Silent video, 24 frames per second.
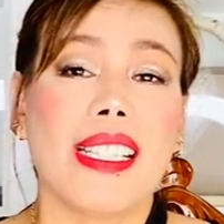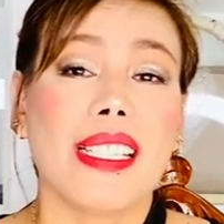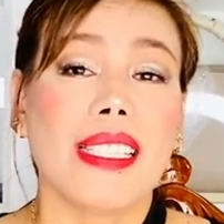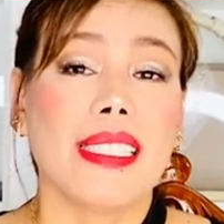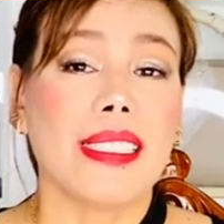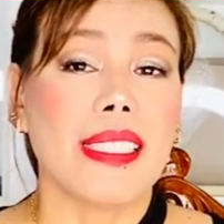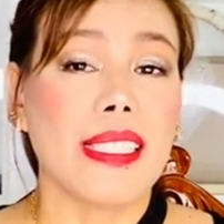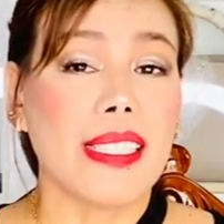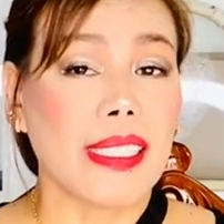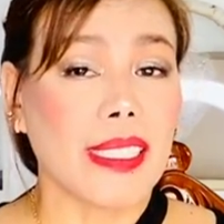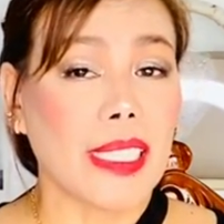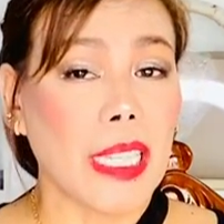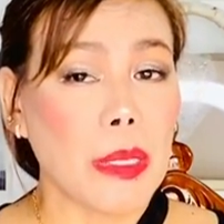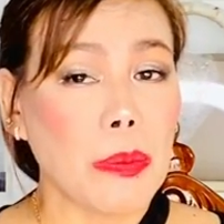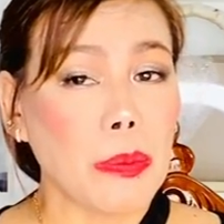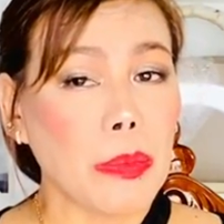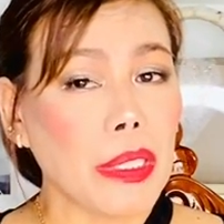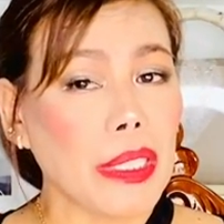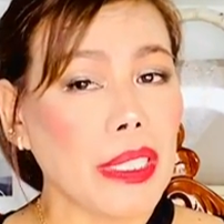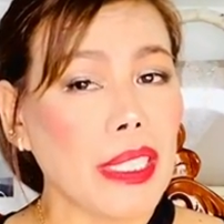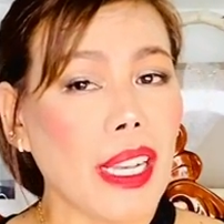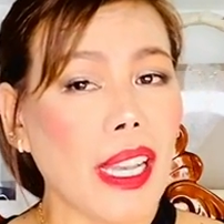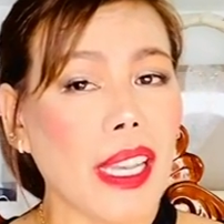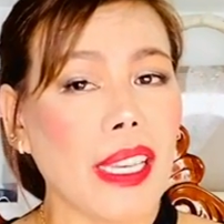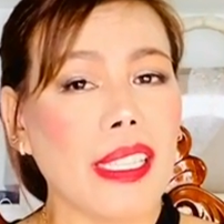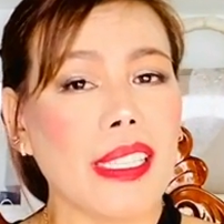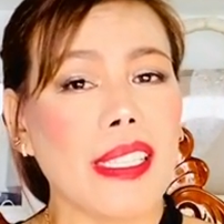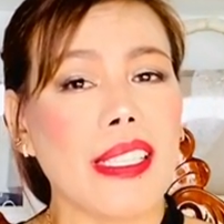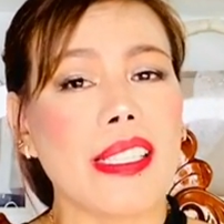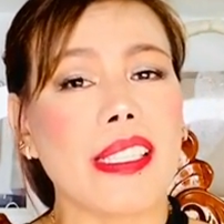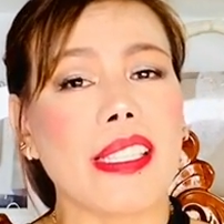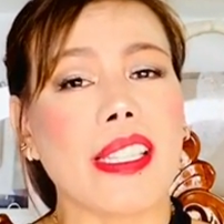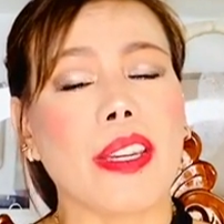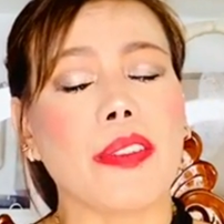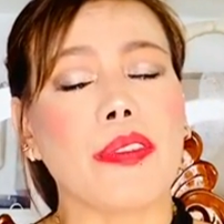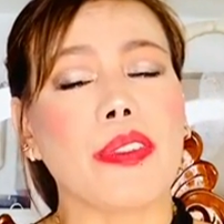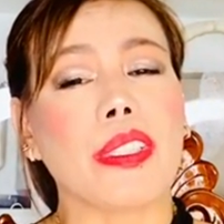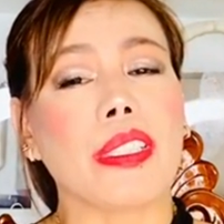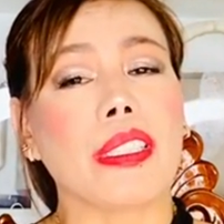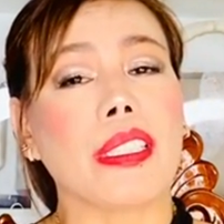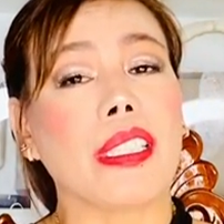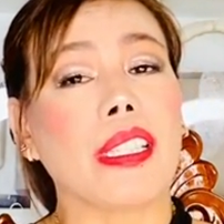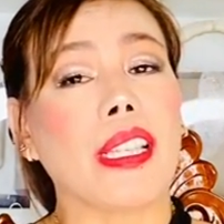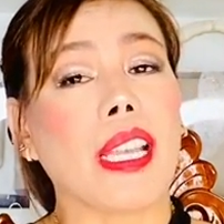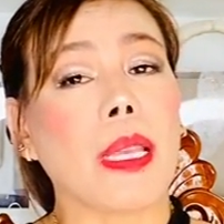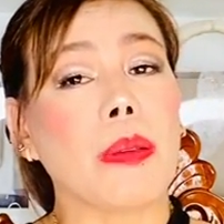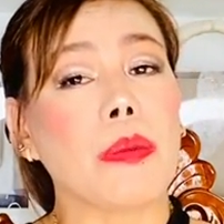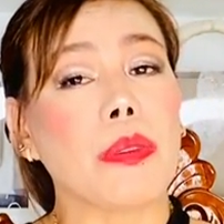Disclaimer guys,
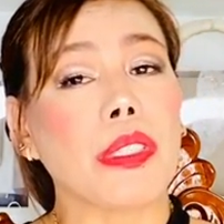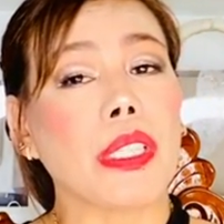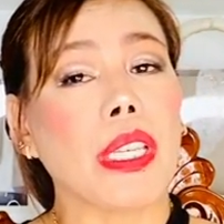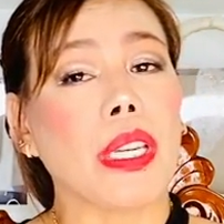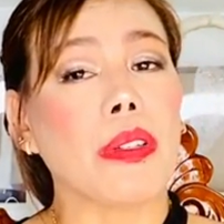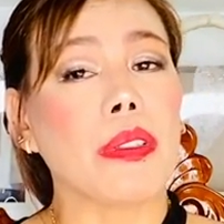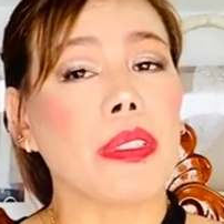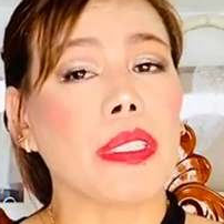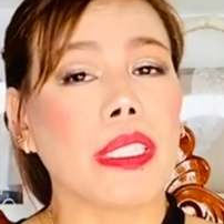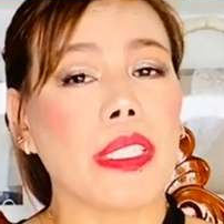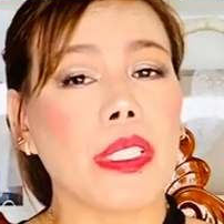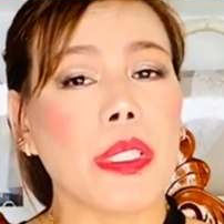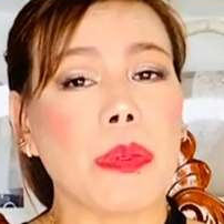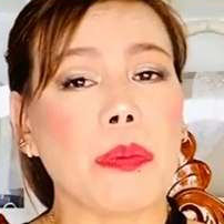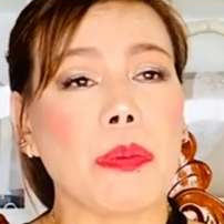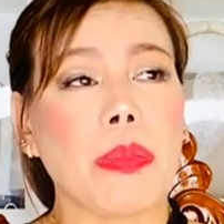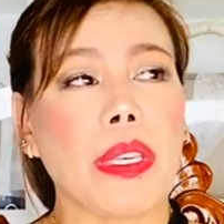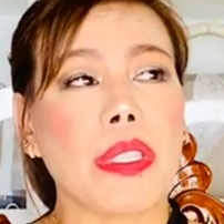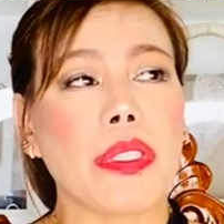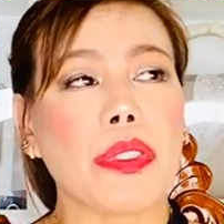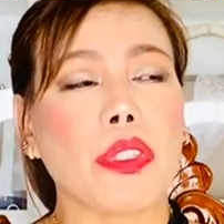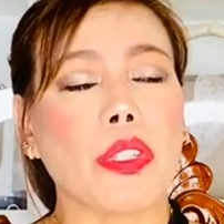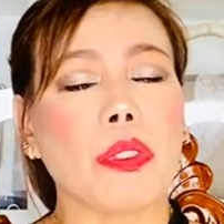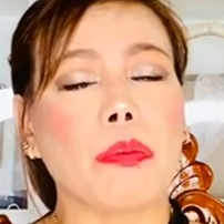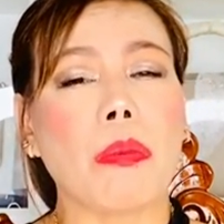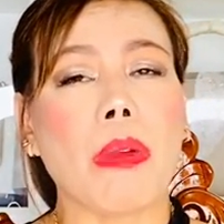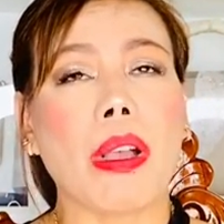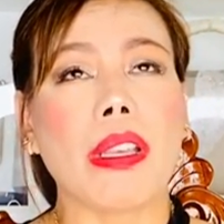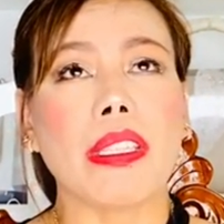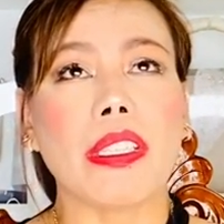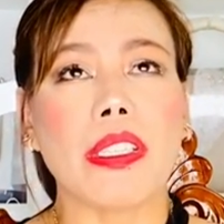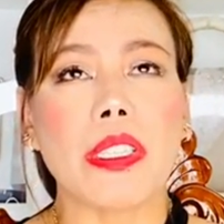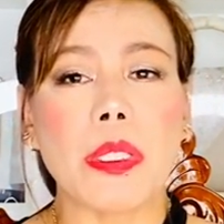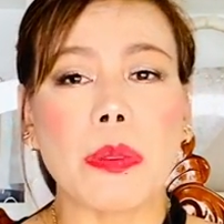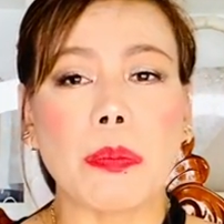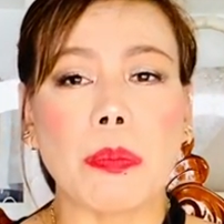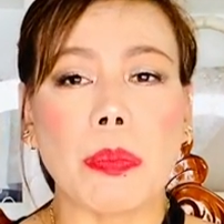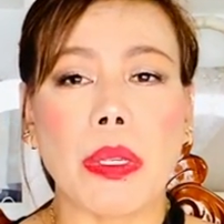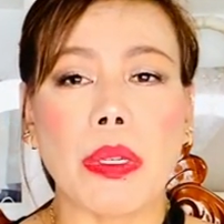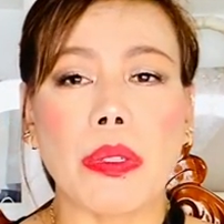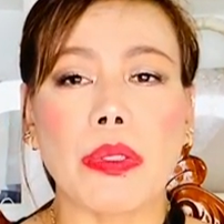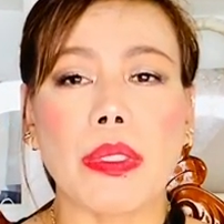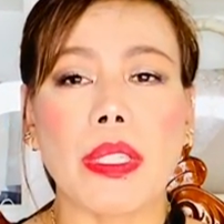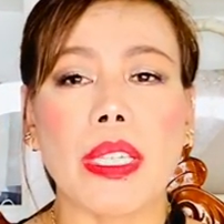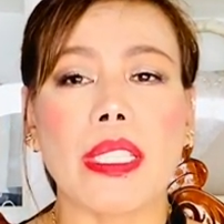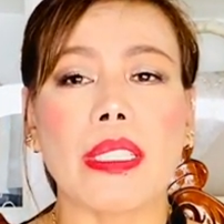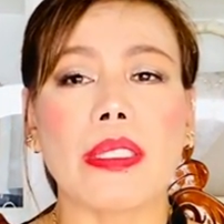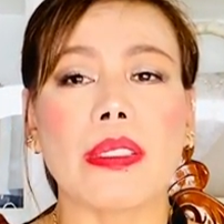everything I'm sharing is based on my
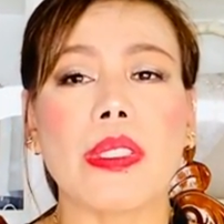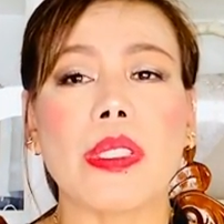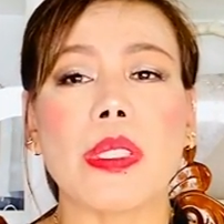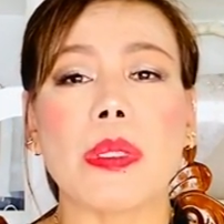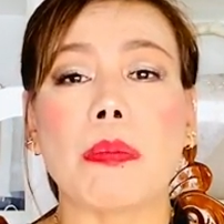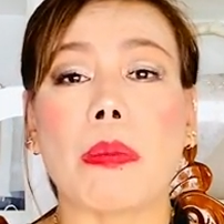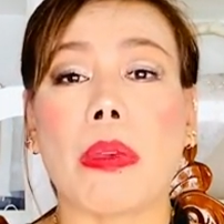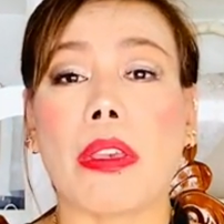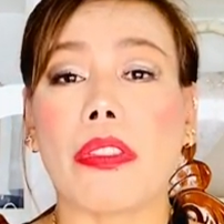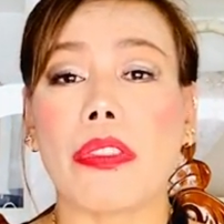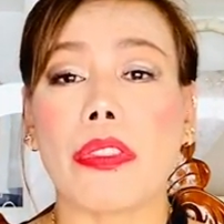experience, my